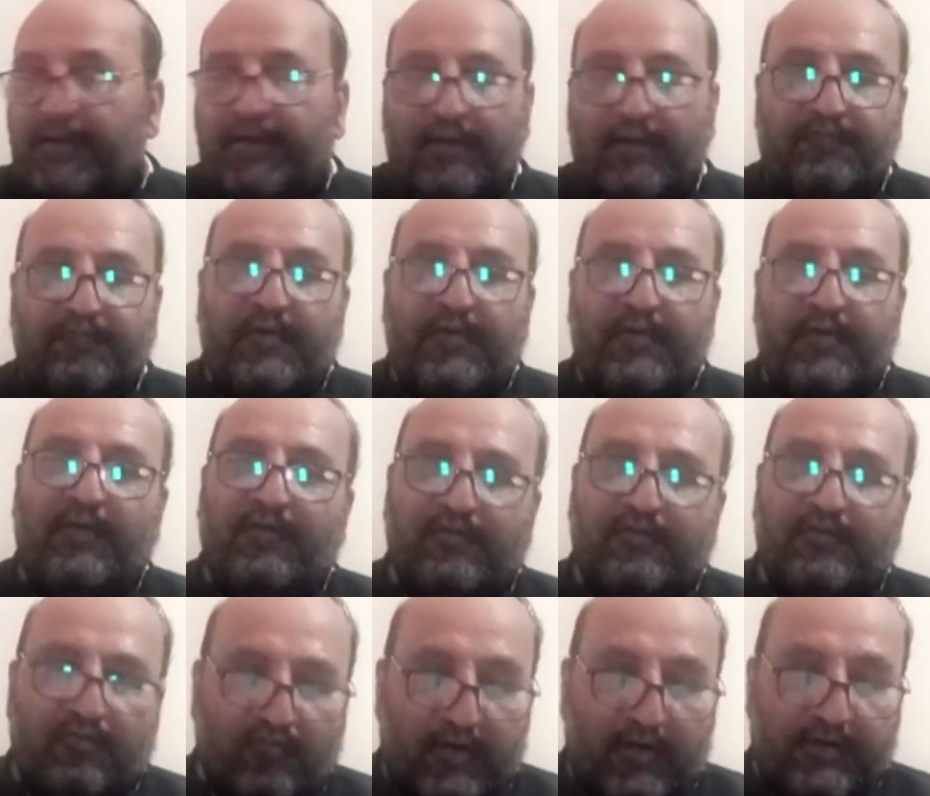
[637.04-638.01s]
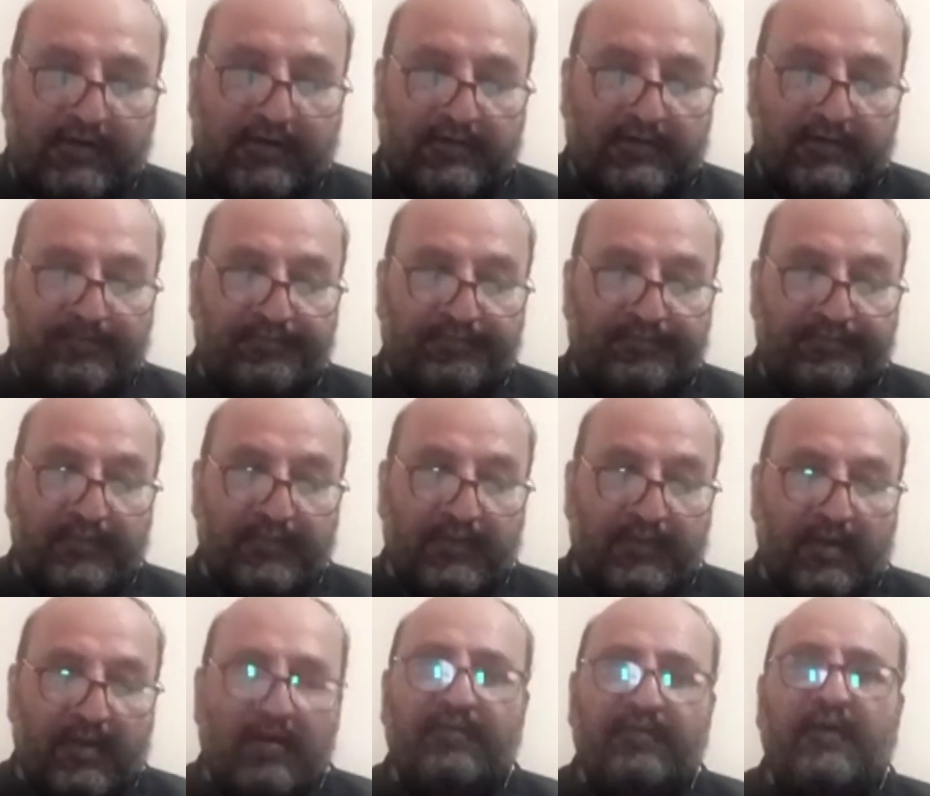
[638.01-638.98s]
And if you look at the Indian
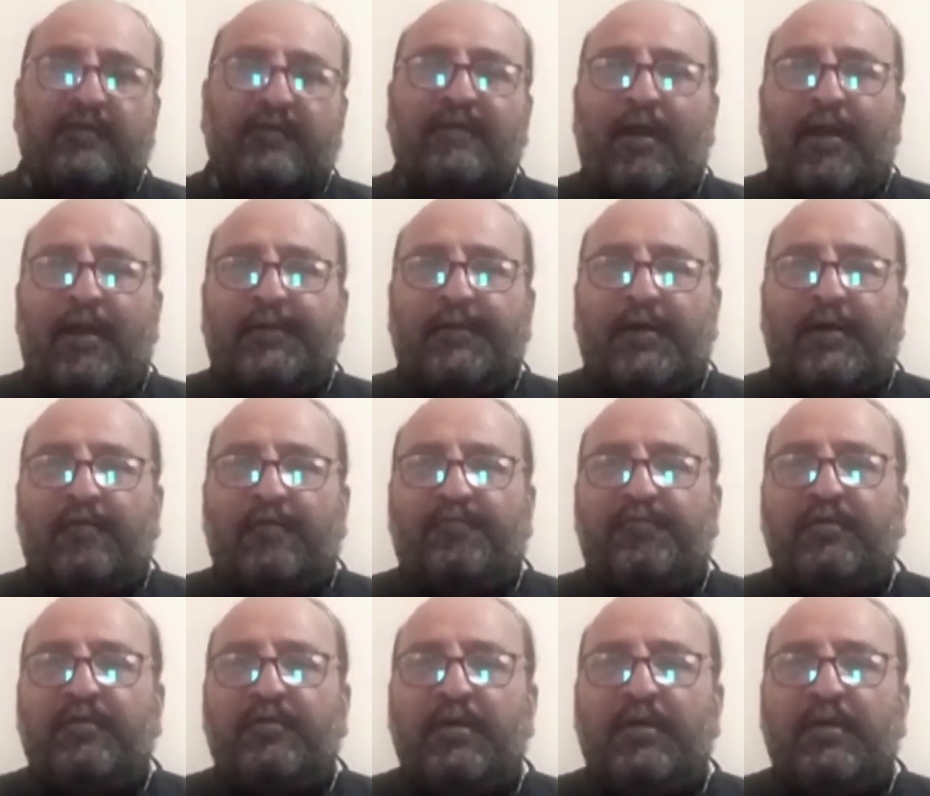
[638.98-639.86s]
librarianship,